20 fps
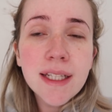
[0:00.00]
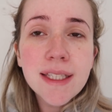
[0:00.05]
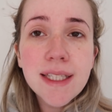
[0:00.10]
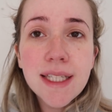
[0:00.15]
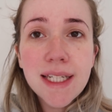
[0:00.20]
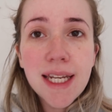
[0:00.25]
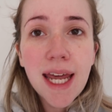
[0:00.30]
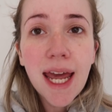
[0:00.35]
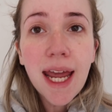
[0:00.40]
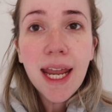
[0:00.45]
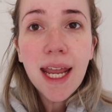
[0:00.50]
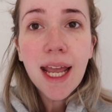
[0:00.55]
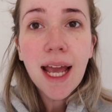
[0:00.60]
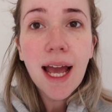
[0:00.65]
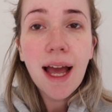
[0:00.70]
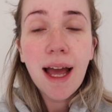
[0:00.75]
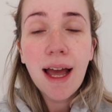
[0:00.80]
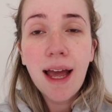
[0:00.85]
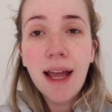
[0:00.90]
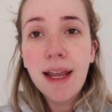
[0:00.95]

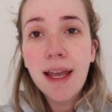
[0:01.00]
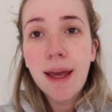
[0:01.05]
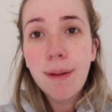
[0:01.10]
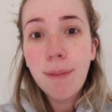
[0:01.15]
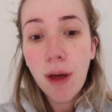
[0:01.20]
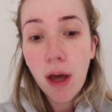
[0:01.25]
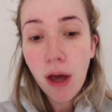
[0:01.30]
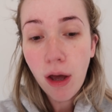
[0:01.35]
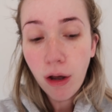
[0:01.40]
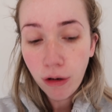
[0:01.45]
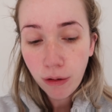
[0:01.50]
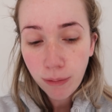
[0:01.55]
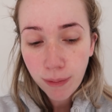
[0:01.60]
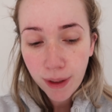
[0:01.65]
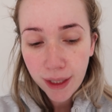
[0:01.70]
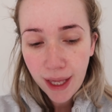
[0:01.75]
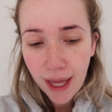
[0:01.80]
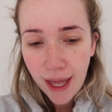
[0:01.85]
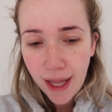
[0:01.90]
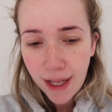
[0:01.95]
Today I am at
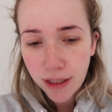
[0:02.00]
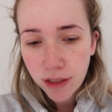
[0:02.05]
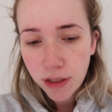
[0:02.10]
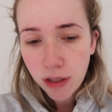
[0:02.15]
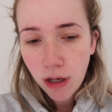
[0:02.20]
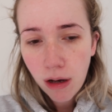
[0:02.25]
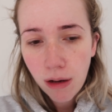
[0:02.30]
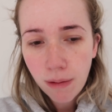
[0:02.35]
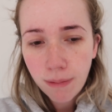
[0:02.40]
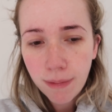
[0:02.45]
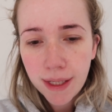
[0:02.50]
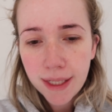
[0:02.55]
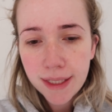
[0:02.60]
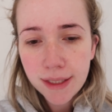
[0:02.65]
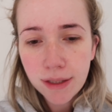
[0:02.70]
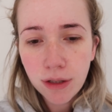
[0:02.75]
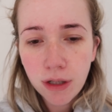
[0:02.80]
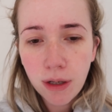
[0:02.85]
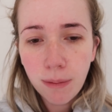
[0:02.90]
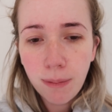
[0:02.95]
home again. Tom
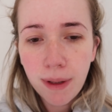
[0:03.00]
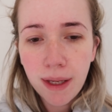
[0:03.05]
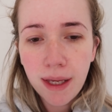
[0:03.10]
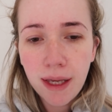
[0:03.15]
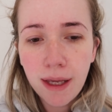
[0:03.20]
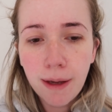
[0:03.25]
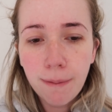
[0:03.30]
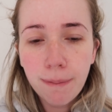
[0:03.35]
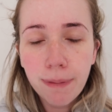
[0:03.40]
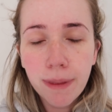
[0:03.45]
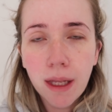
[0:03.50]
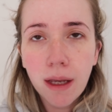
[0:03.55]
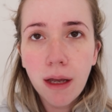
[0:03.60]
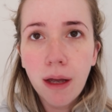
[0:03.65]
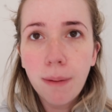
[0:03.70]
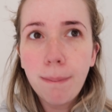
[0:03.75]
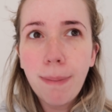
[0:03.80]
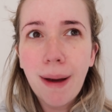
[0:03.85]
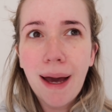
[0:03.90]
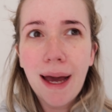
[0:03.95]
is going to be
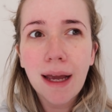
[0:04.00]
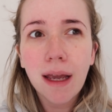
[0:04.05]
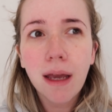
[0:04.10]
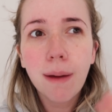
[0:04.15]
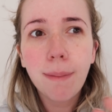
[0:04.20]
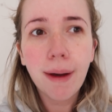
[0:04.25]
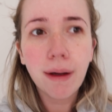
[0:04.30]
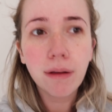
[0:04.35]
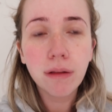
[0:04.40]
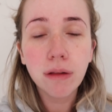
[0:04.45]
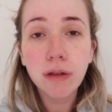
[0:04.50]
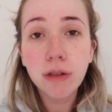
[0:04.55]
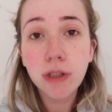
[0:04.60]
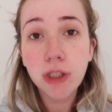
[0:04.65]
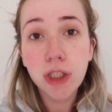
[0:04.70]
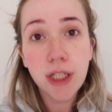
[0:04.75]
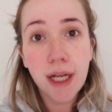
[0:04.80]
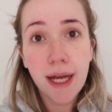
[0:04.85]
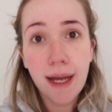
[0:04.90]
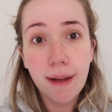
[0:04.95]
back about
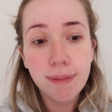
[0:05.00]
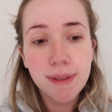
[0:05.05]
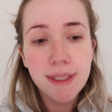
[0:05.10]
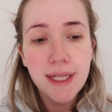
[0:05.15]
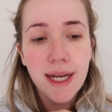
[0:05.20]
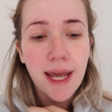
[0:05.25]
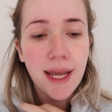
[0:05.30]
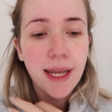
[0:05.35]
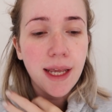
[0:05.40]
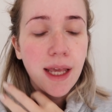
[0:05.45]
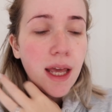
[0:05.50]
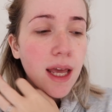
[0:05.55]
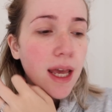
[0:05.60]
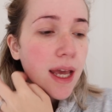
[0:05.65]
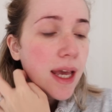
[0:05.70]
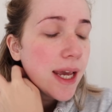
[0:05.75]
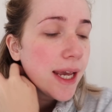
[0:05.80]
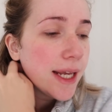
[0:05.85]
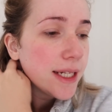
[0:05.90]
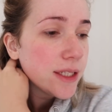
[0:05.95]
lunchtime today.
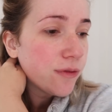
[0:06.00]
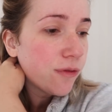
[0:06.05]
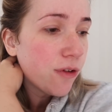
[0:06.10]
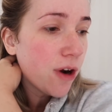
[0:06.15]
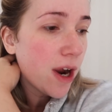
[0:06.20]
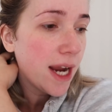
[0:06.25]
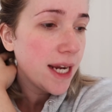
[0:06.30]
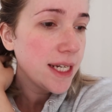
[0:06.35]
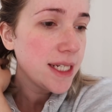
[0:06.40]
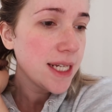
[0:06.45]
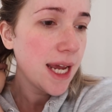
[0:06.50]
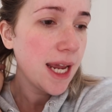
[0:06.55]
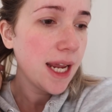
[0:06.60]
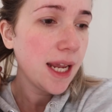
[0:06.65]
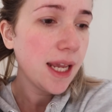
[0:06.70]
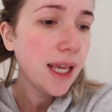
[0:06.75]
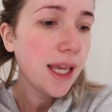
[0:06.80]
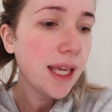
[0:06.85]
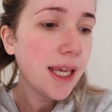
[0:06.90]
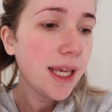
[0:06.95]
It's
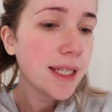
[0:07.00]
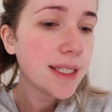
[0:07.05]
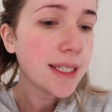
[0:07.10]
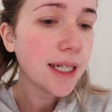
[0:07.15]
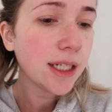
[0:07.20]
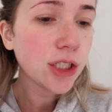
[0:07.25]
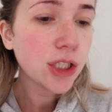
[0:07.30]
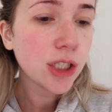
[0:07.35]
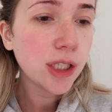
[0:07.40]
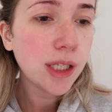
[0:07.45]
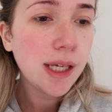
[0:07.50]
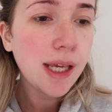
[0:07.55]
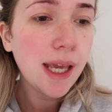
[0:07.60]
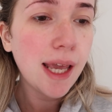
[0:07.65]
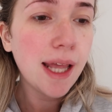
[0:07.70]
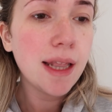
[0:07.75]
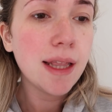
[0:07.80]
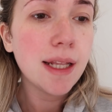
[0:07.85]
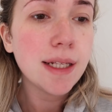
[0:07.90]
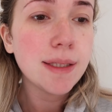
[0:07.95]
Friday. He's
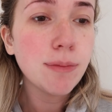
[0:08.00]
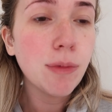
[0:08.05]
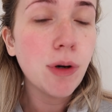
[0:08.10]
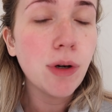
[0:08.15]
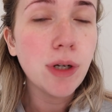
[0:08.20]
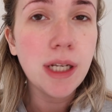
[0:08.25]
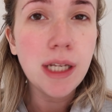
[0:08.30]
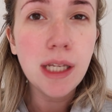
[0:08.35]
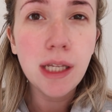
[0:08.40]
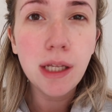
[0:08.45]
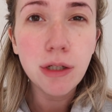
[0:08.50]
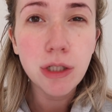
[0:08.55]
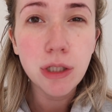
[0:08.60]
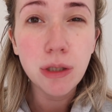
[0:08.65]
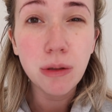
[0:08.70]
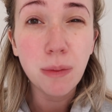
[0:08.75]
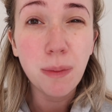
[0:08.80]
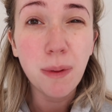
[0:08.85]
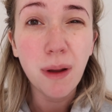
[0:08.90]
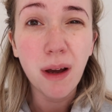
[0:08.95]
actually in this morning. He
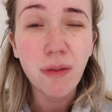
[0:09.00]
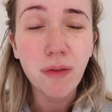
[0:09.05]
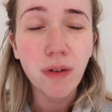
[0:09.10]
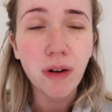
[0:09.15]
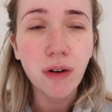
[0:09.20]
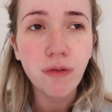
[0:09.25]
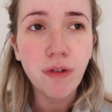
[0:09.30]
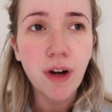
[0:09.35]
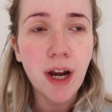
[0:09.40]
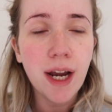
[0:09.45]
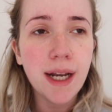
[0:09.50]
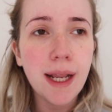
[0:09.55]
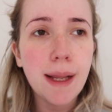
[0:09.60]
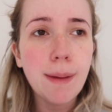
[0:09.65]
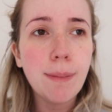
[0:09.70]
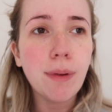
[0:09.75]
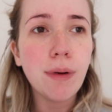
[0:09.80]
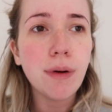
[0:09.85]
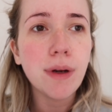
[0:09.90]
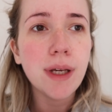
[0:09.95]
usually would be off on a
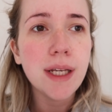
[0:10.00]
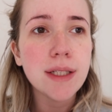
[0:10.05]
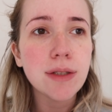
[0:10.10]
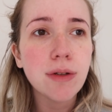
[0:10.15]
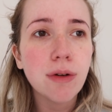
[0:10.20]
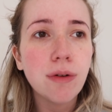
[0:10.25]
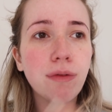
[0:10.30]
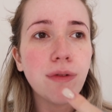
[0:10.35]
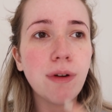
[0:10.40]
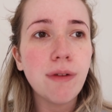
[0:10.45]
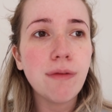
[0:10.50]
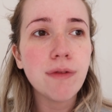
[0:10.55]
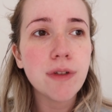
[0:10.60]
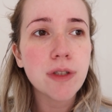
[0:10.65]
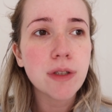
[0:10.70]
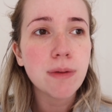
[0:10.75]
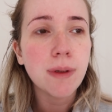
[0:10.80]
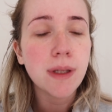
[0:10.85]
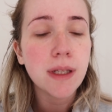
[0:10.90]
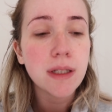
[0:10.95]
Friday, but he's covering
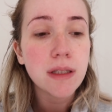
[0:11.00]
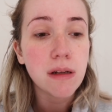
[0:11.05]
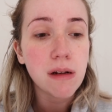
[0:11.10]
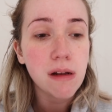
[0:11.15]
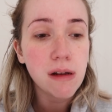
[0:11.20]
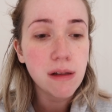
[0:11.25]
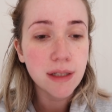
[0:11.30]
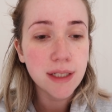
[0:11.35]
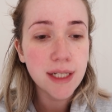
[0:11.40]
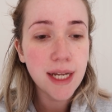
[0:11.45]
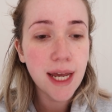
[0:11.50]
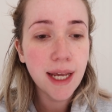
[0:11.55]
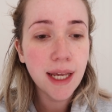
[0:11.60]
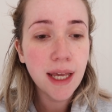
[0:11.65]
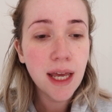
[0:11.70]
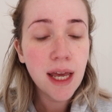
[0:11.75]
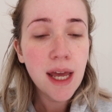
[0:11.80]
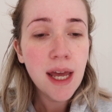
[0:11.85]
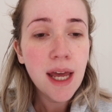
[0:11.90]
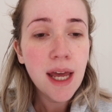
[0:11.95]
for someone that's on holiday.